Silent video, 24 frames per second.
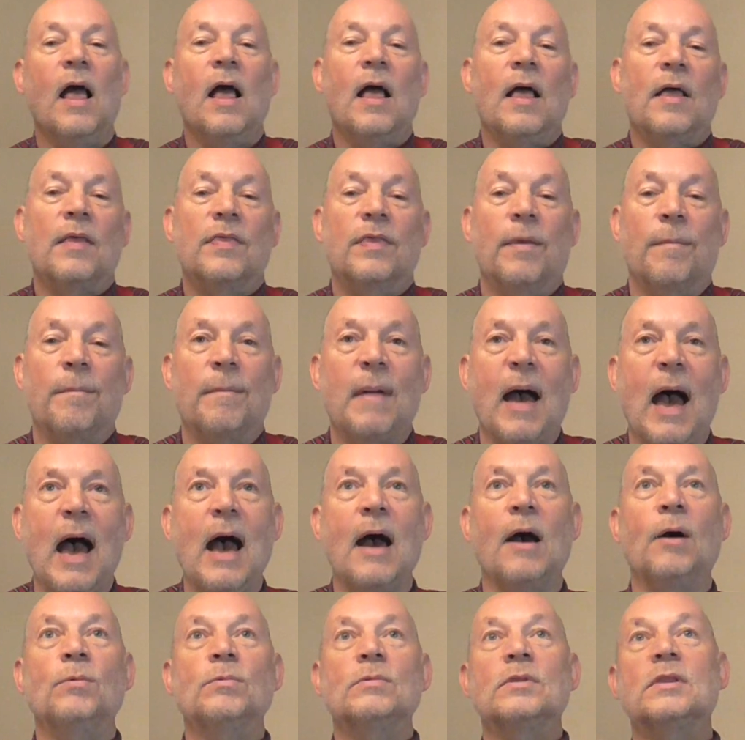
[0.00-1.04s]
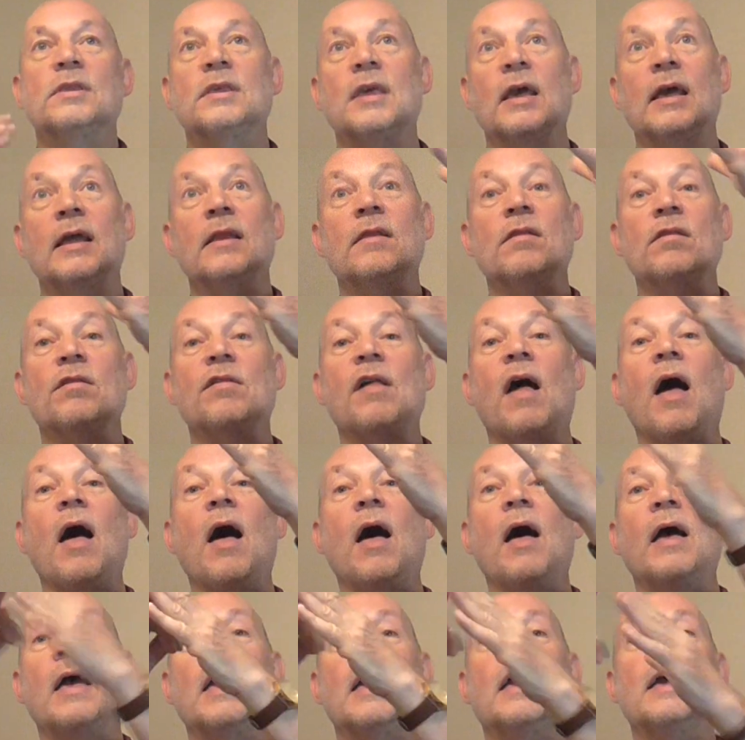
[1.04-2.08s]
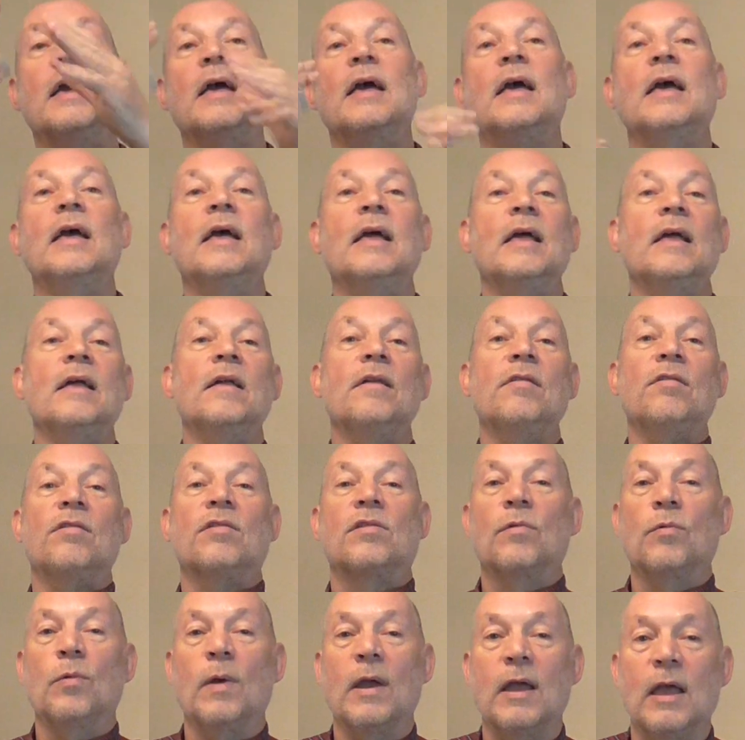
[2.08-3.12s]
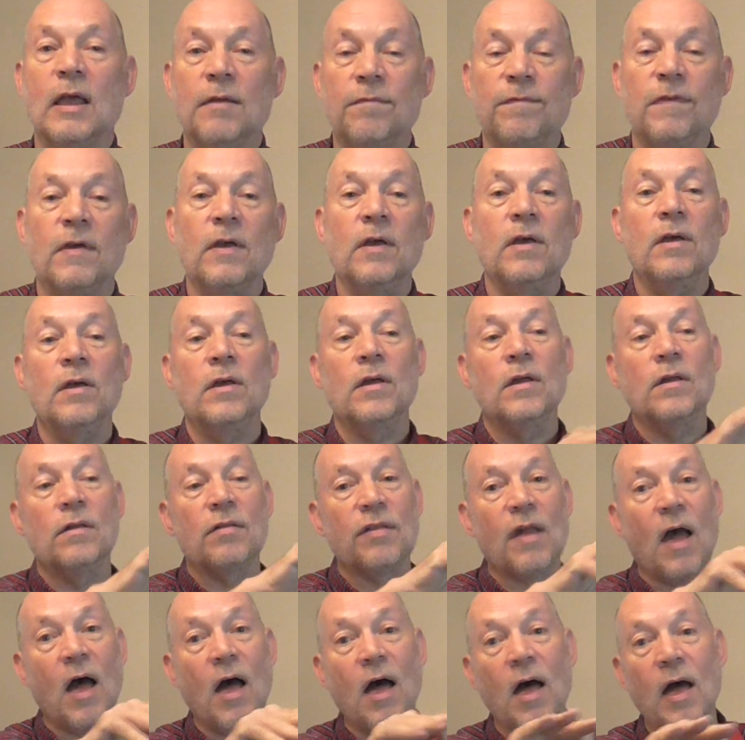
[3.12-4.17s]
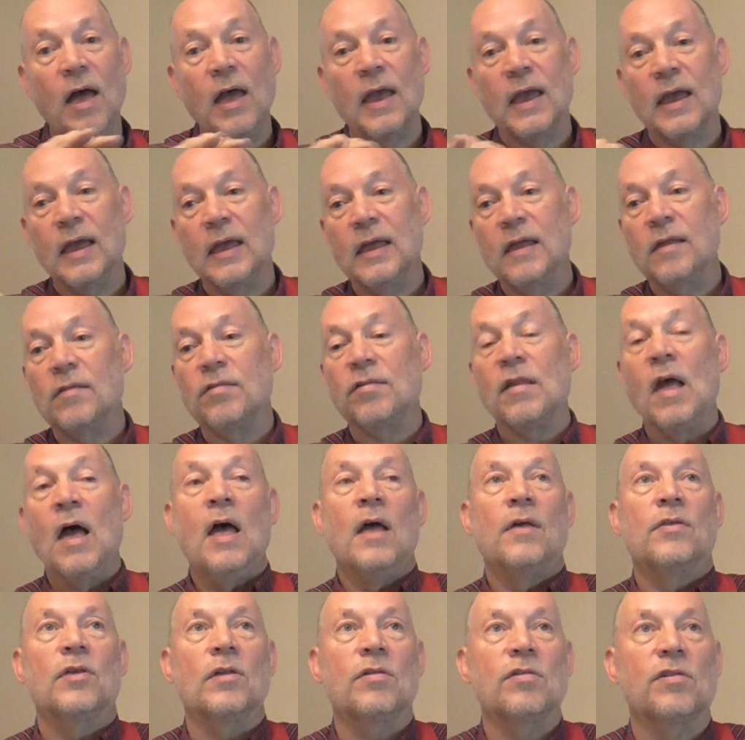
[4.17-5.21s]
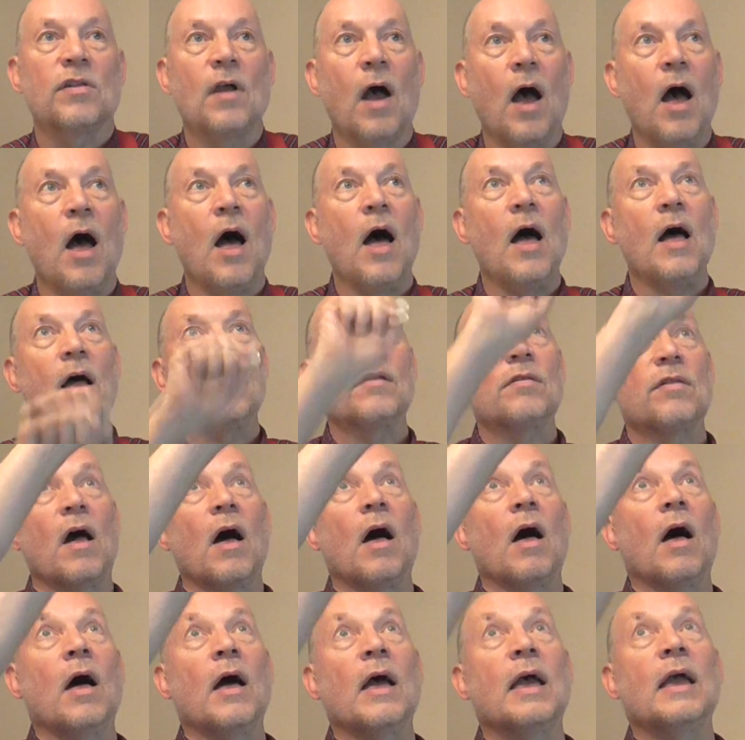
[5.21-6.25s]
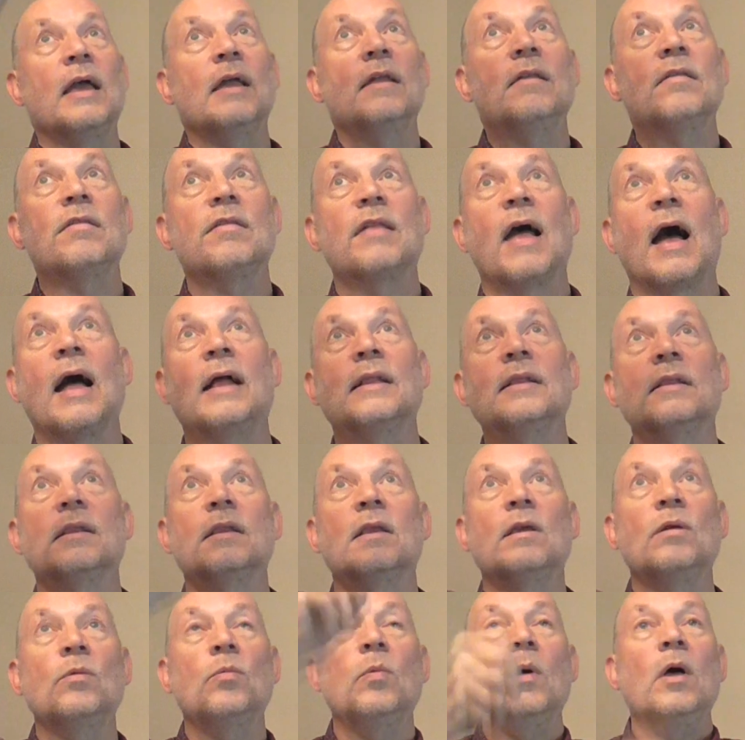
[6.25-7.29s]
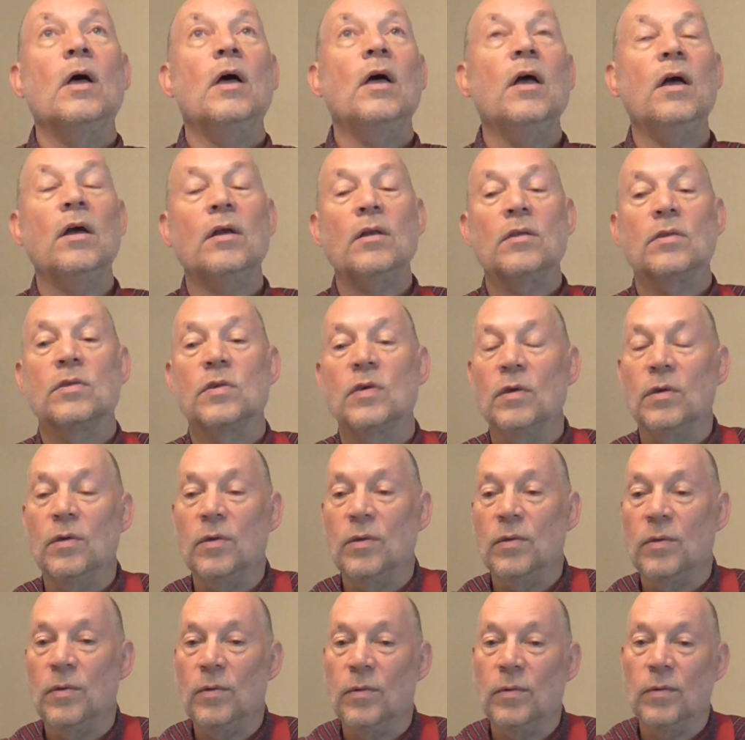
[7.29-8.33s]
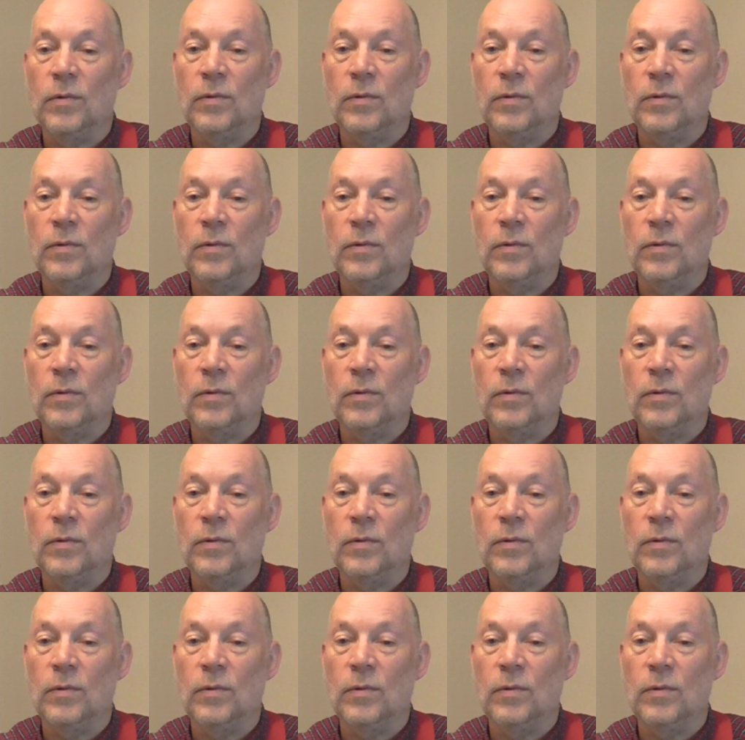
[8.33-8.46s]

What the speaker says: The mountains are his, the rivers are his, the stars are his handiwork too.